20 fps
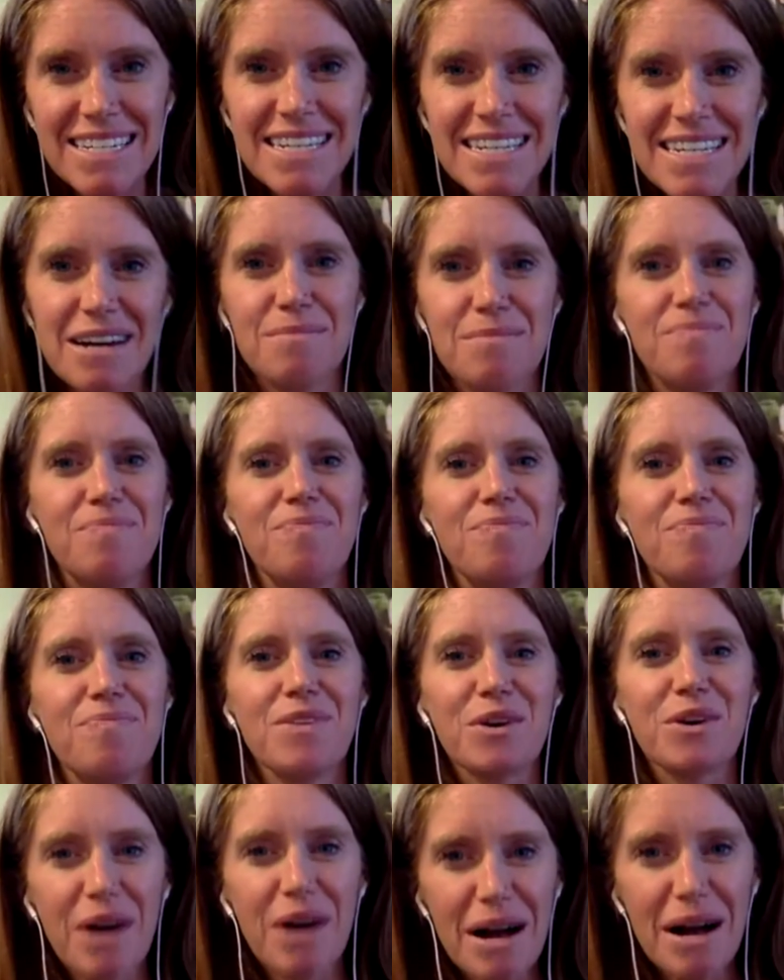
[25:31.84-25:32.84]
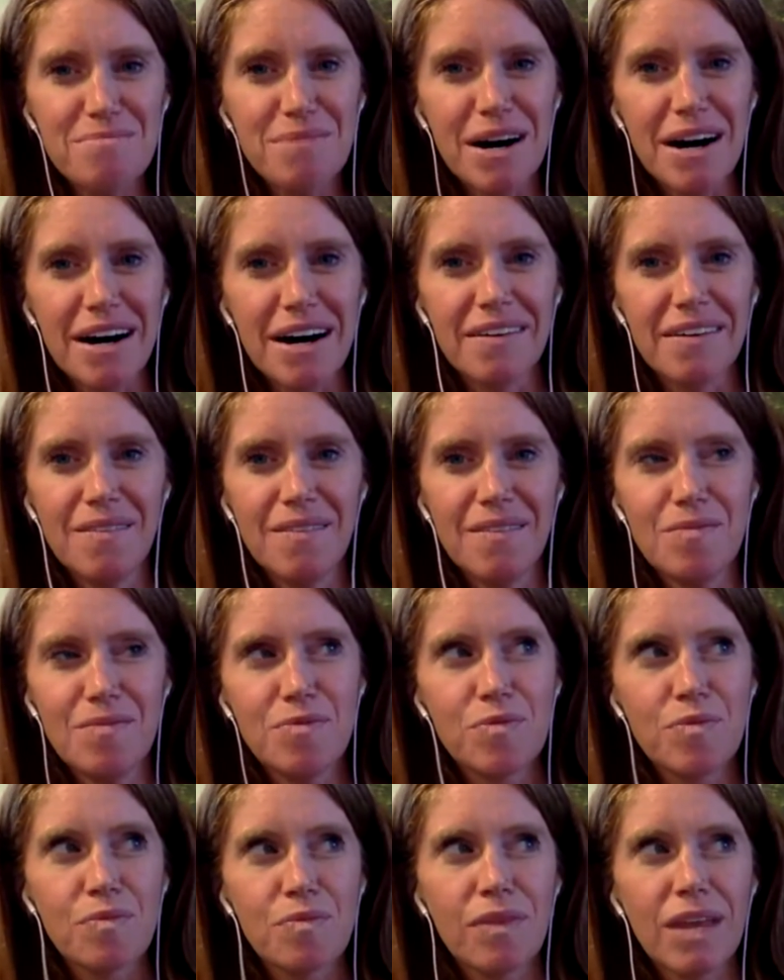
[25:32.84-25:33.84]
to him, Grandpa,
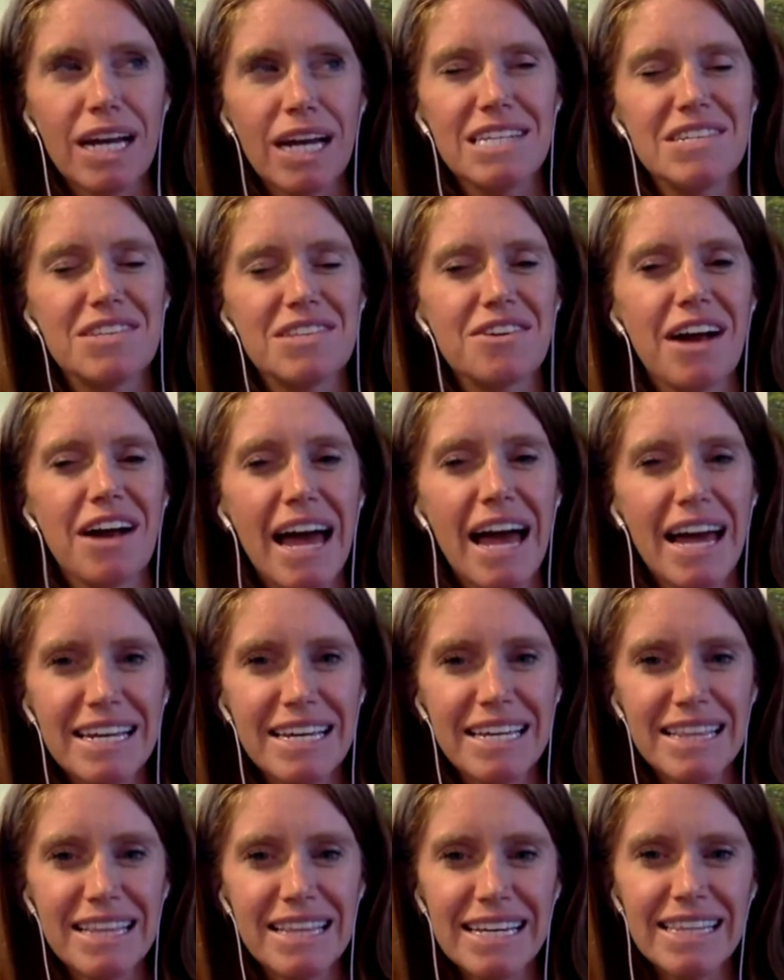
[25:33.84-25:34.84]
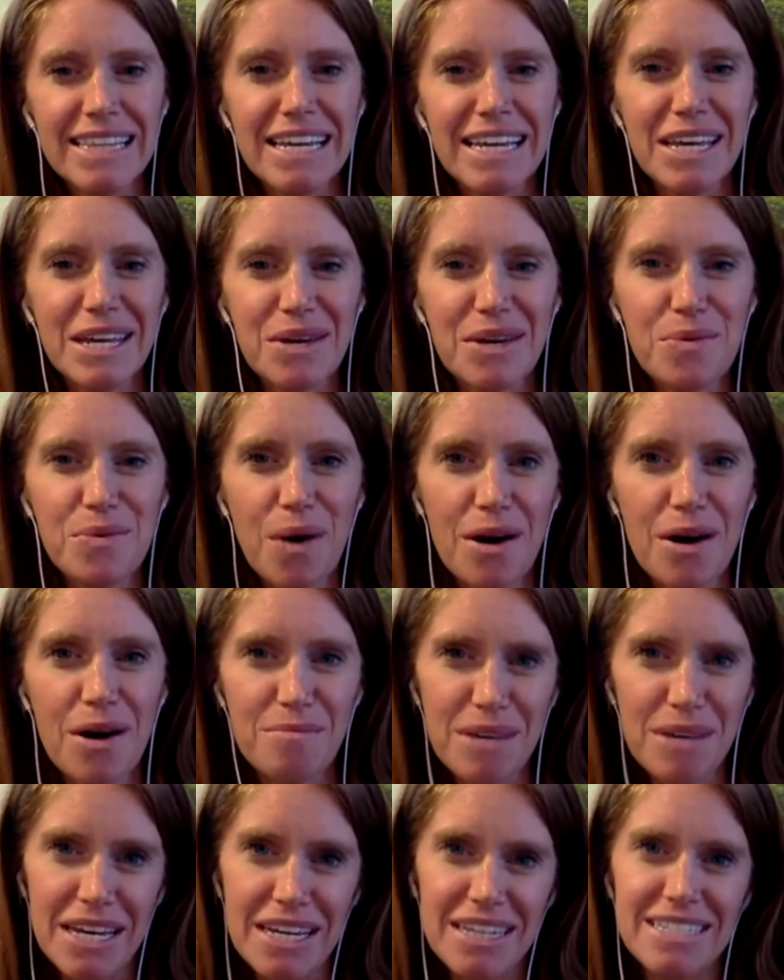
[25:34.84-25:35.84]
is there anything that you want
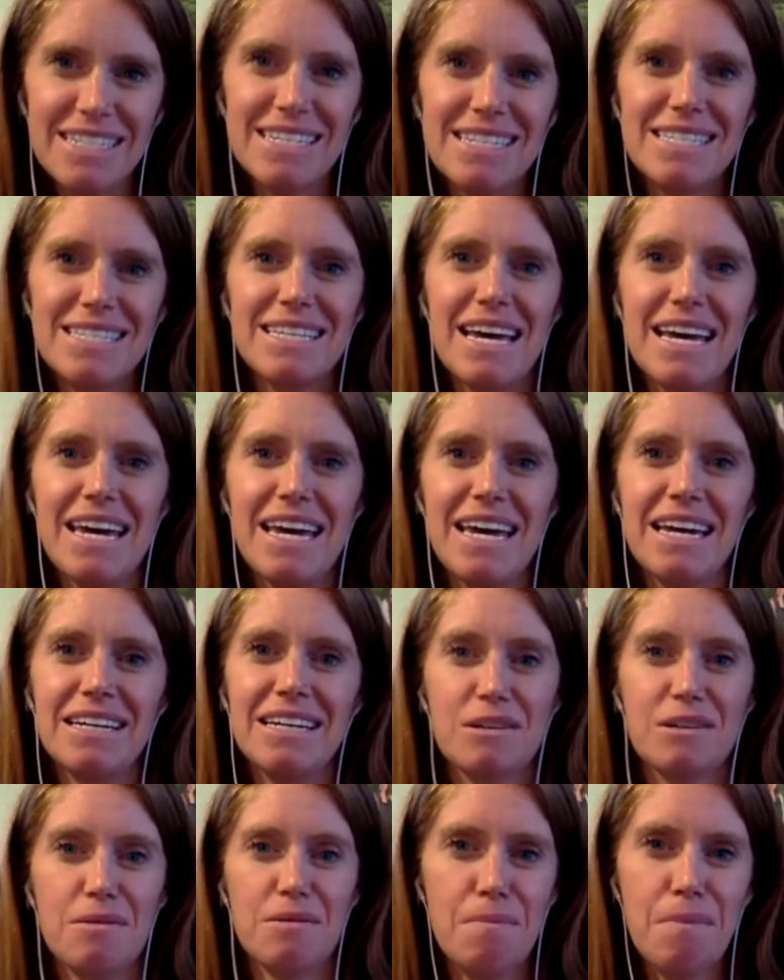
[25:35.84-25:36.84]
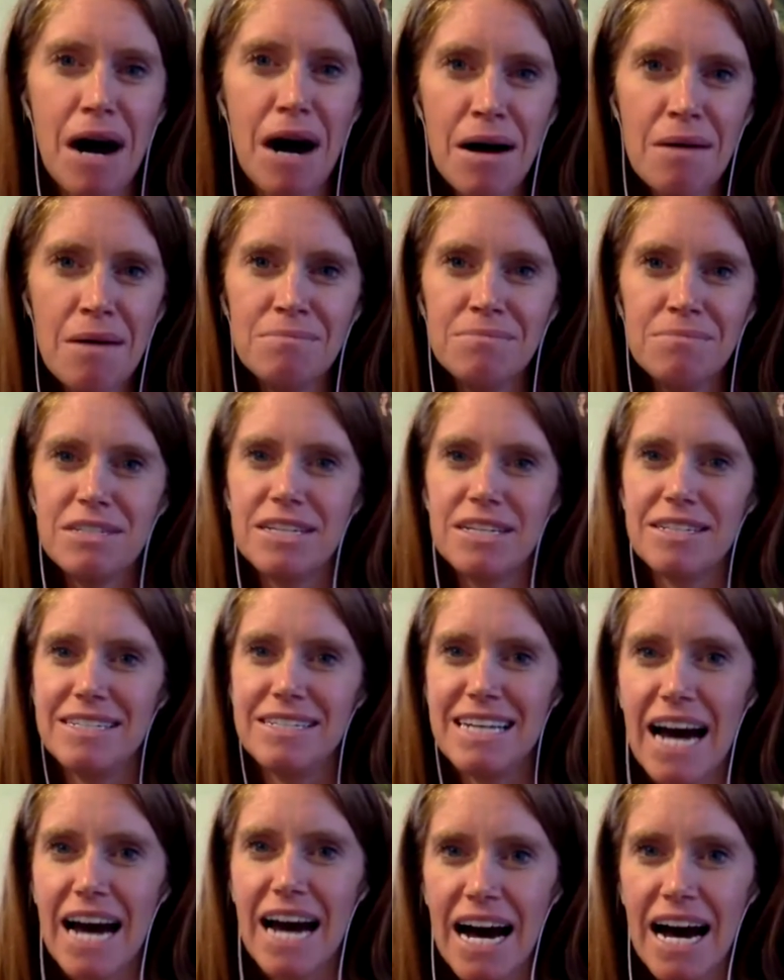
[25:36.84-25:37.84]
me to say to Mom, to
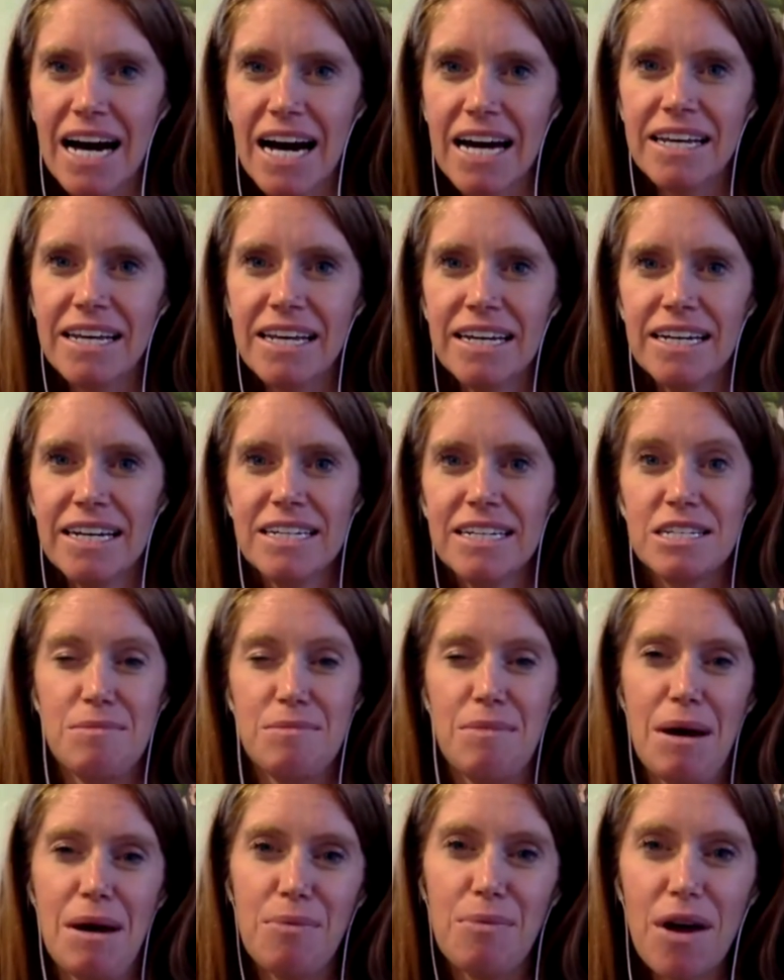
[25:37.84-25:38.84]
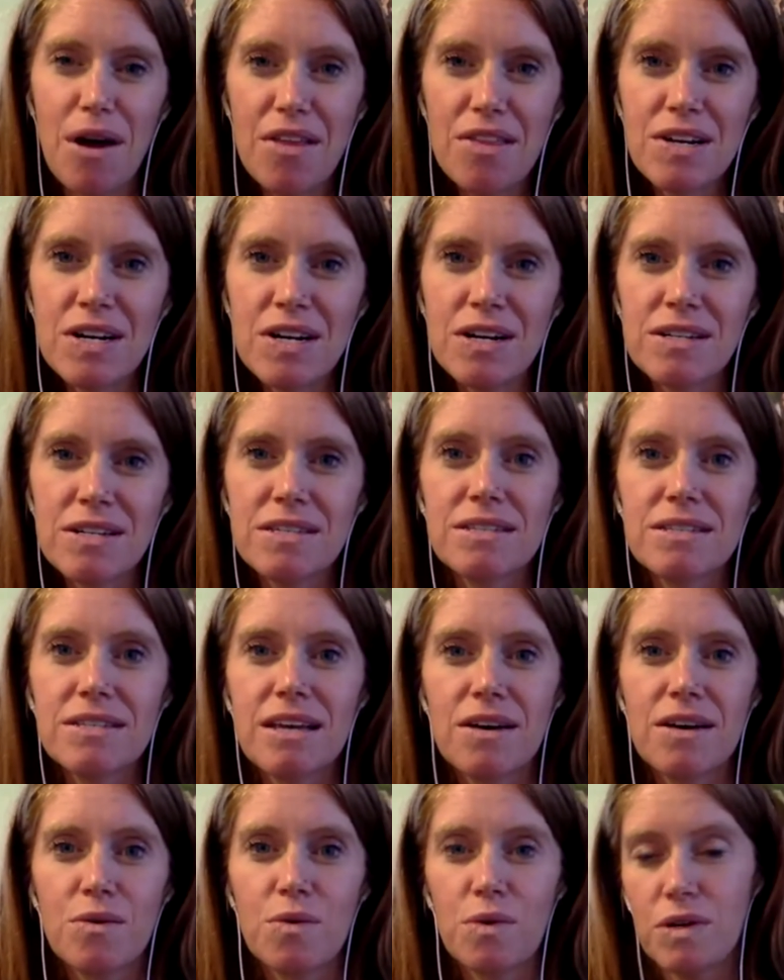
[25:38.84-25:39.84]
Dad, to my brothers,
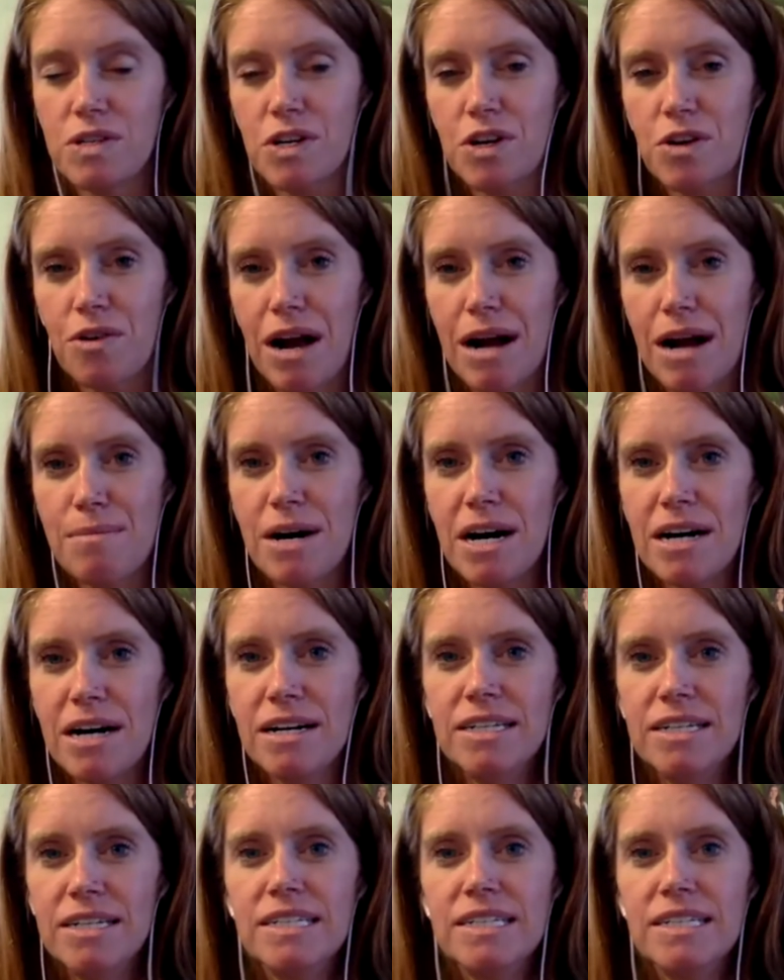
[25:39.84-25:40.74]
or to Grandma?